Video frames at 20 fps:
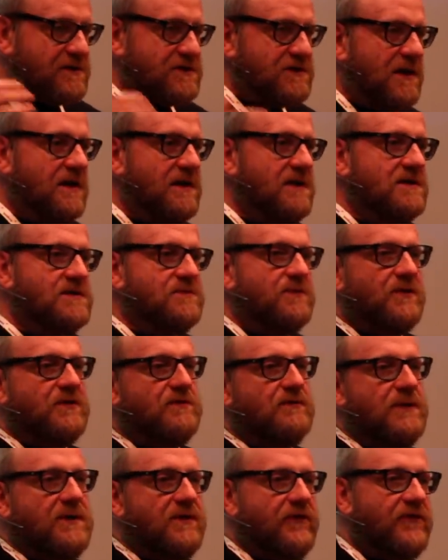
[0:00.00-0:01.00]
change
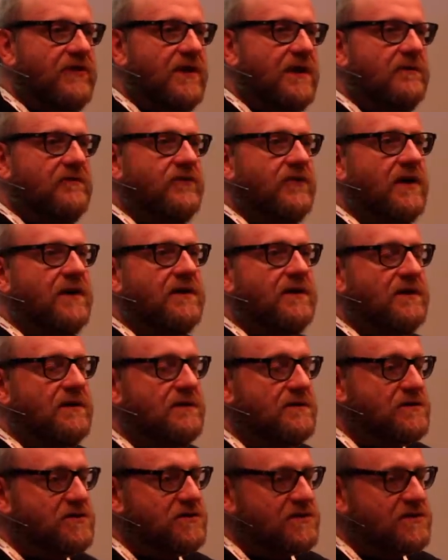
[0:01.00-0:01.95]
between soundcheck and